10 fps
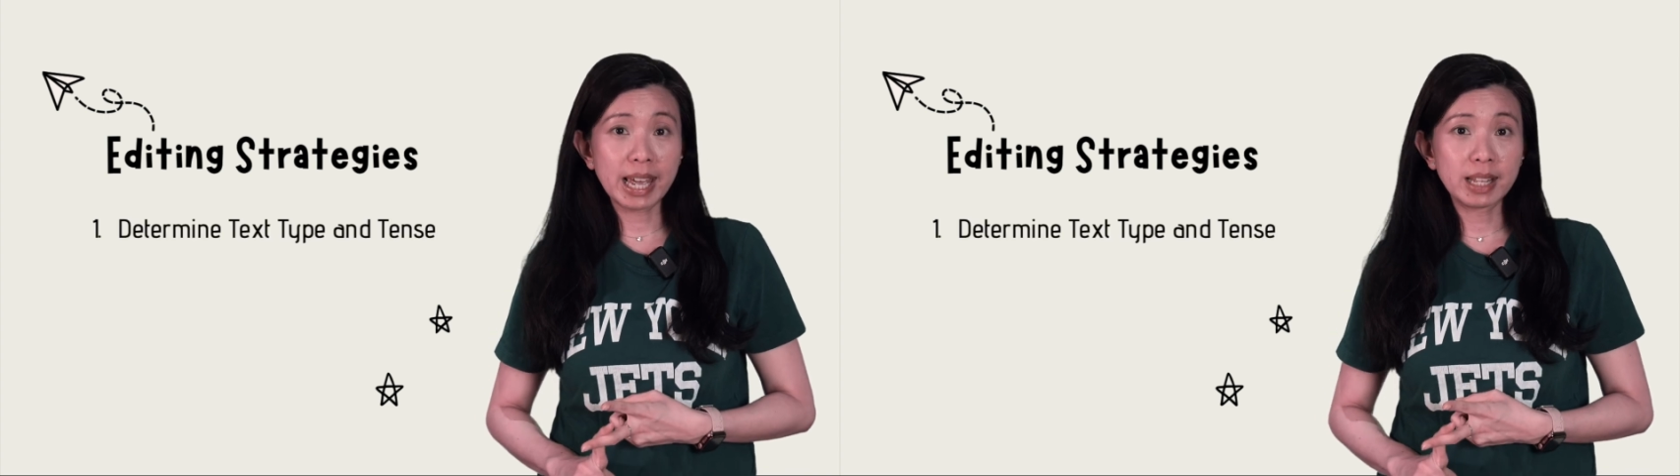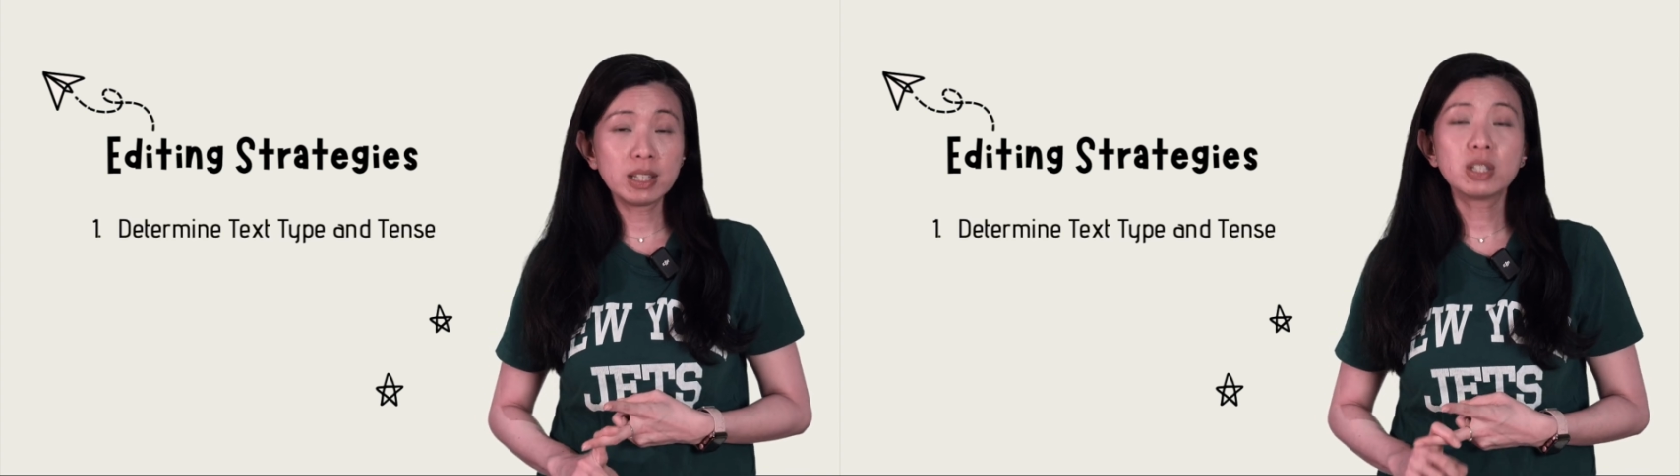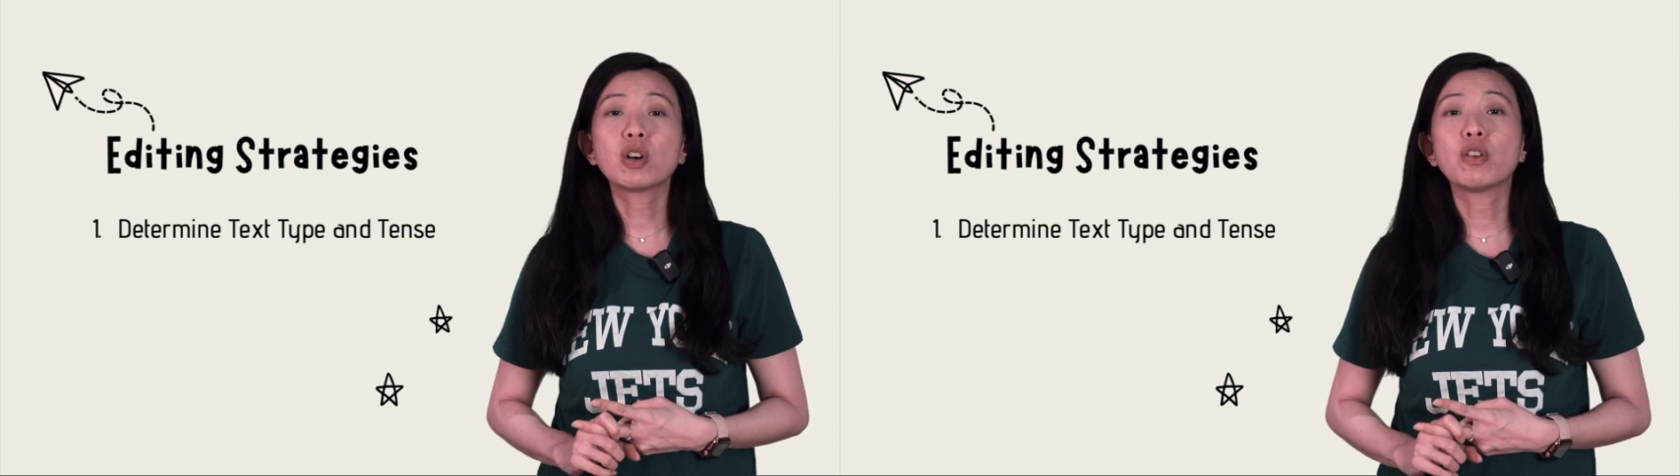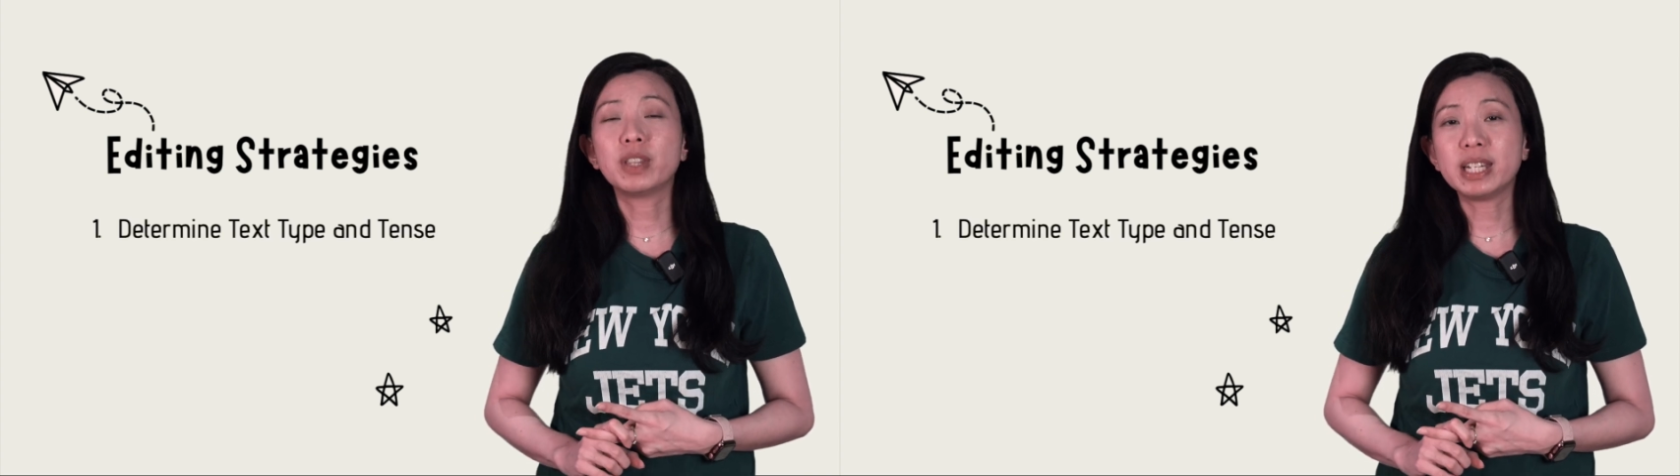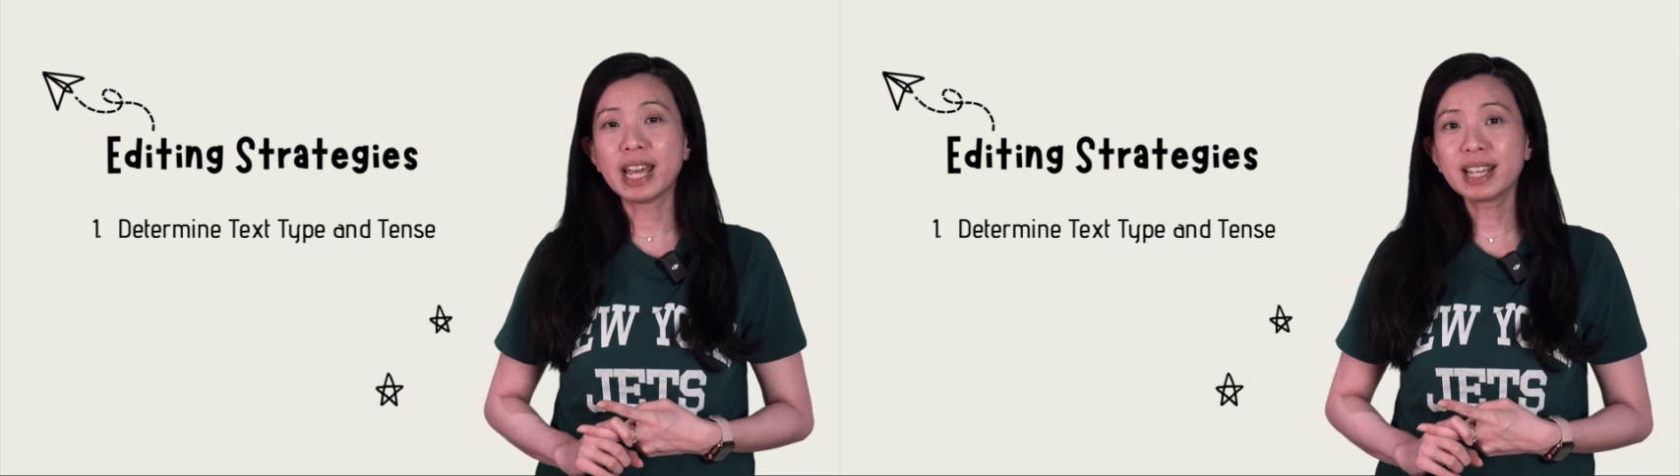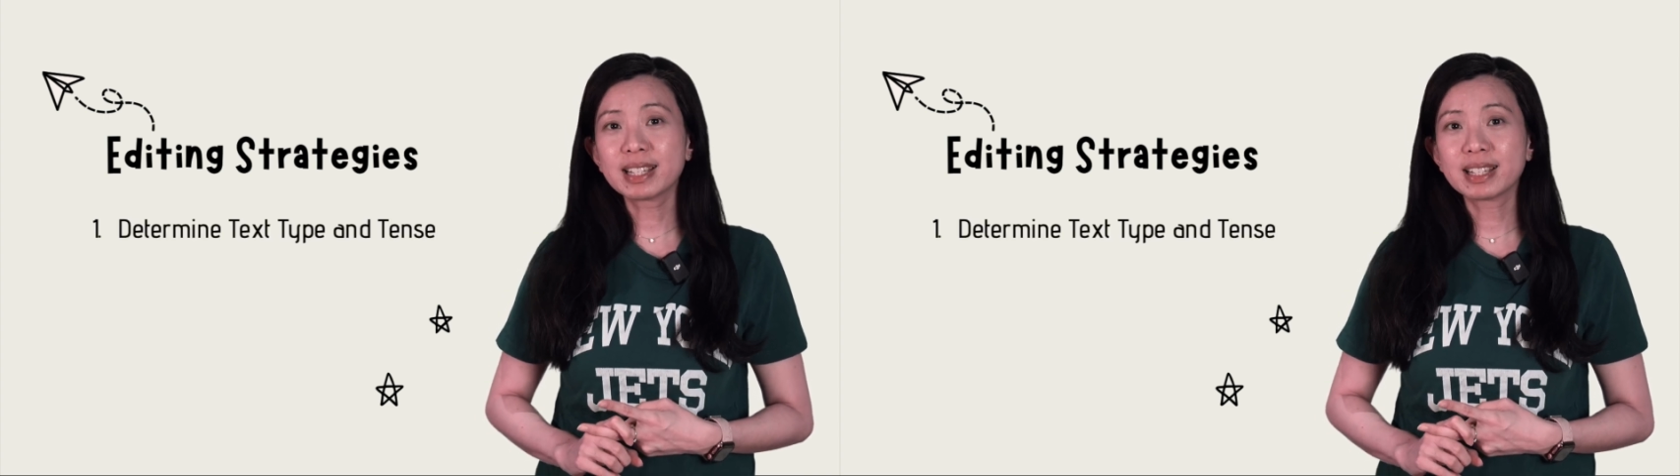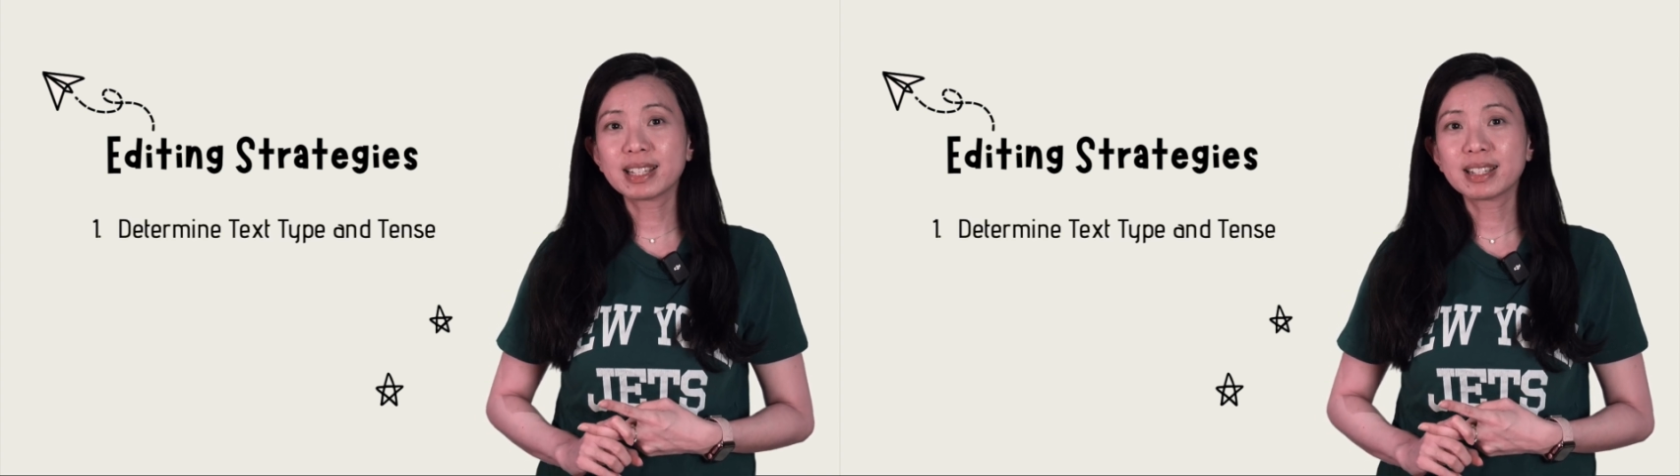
tense of the text.